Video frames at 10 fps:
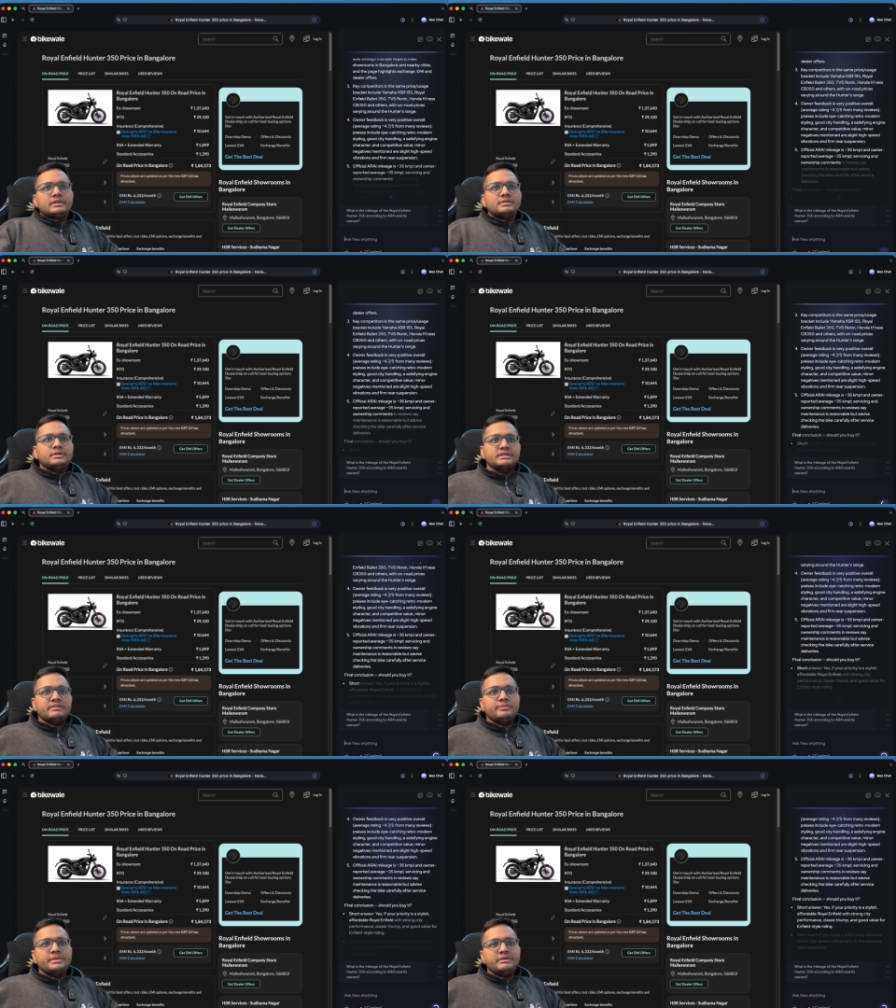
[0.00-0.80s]
So it has
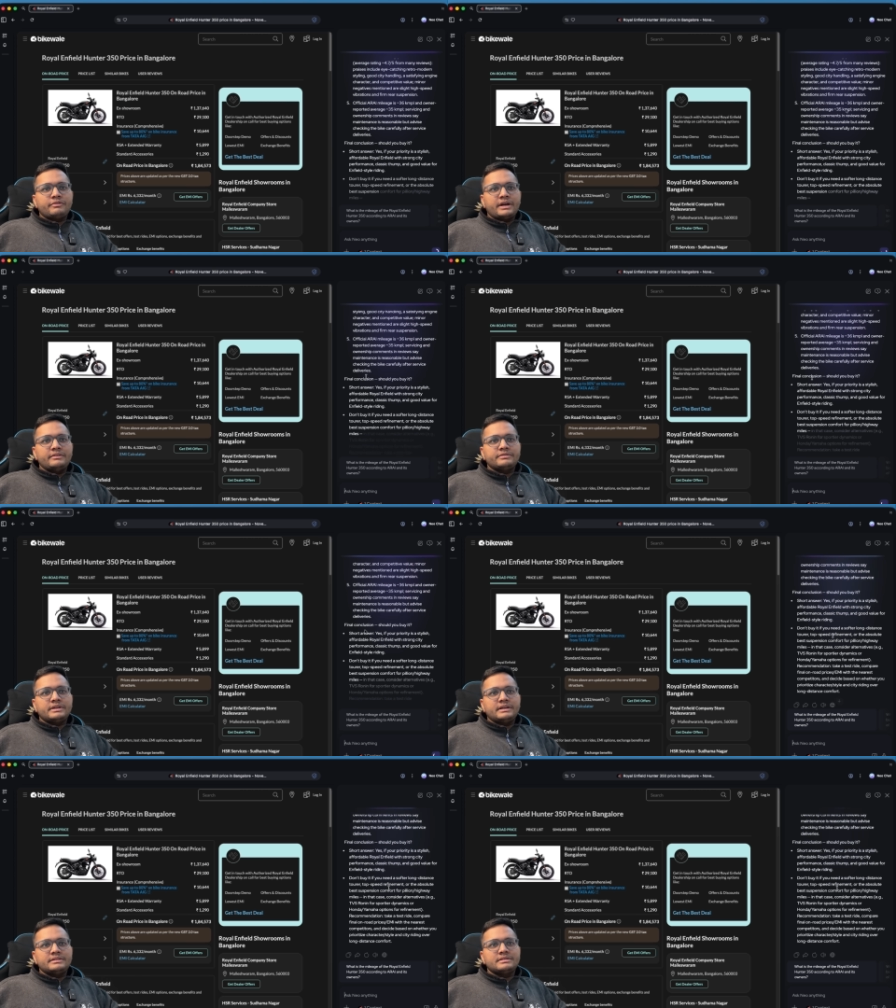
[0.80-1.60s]
given me in five
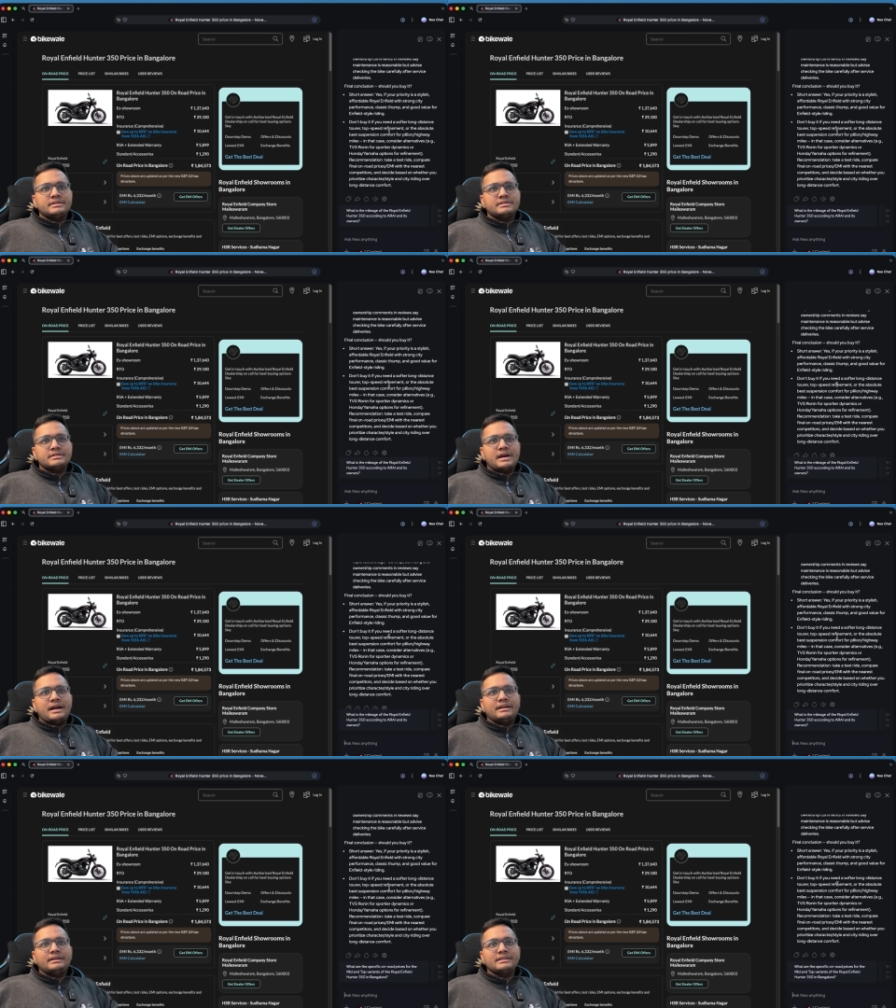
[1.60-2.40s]
sentences
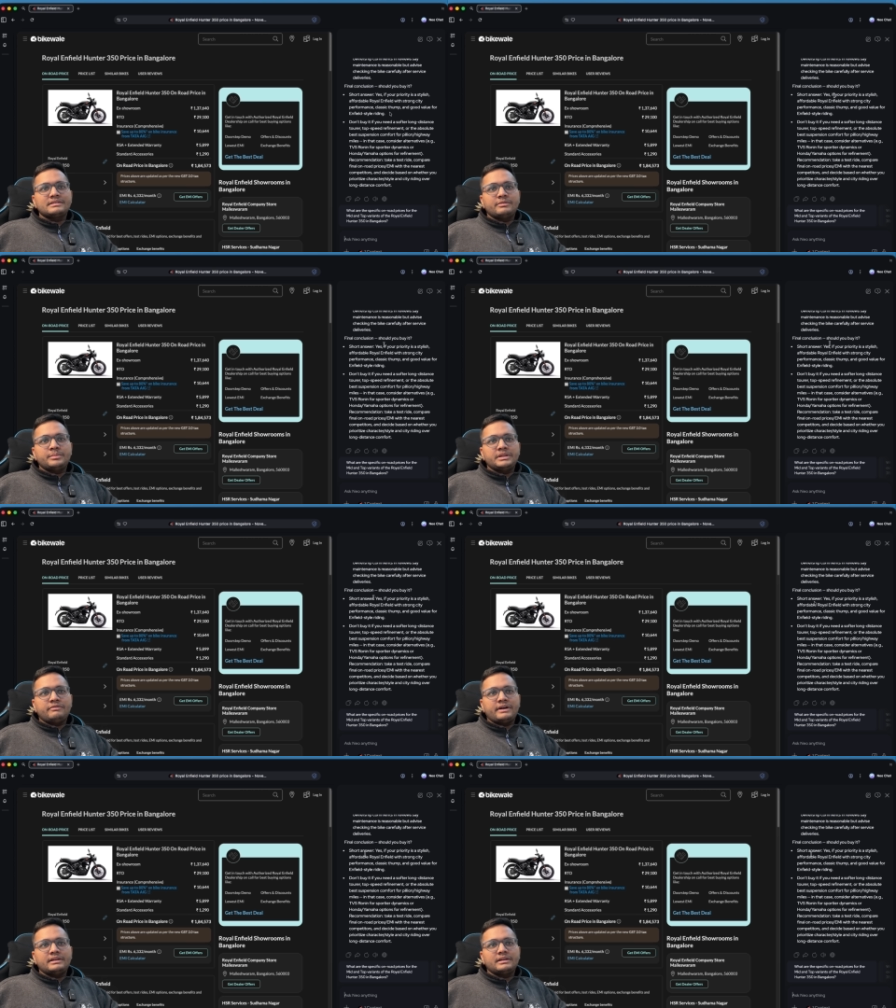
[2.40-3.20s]
and it has given me the
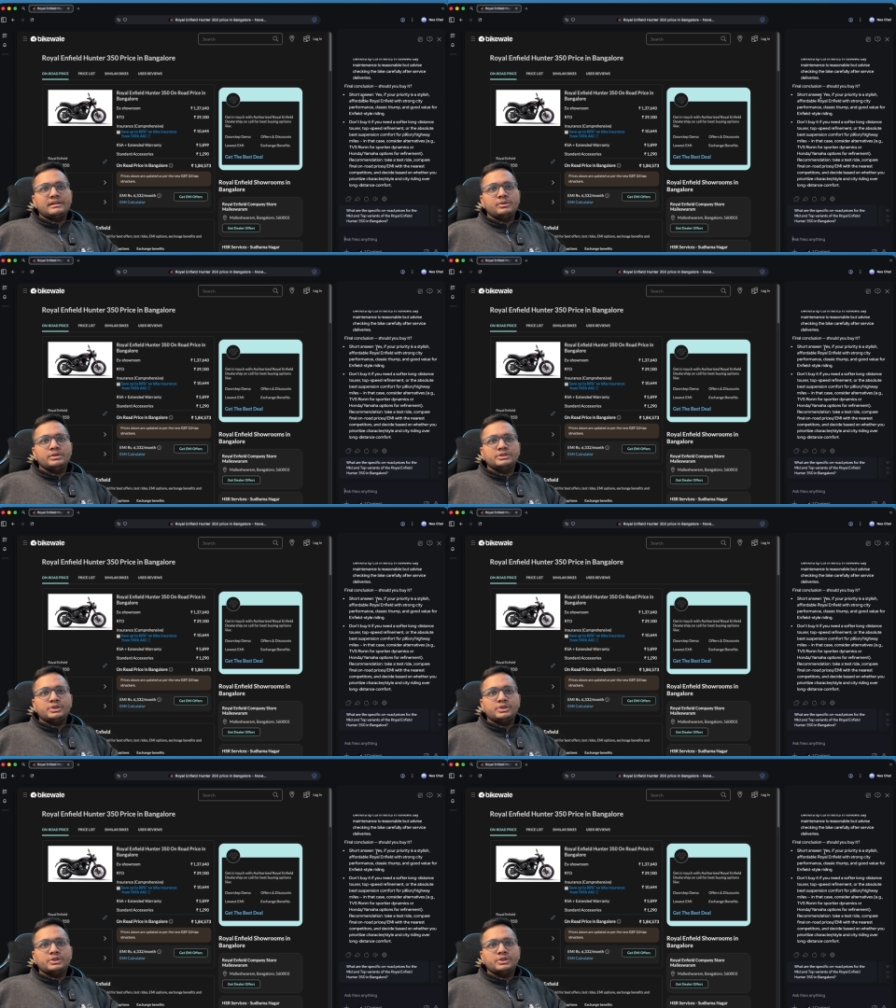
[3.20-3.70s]
final conclusion.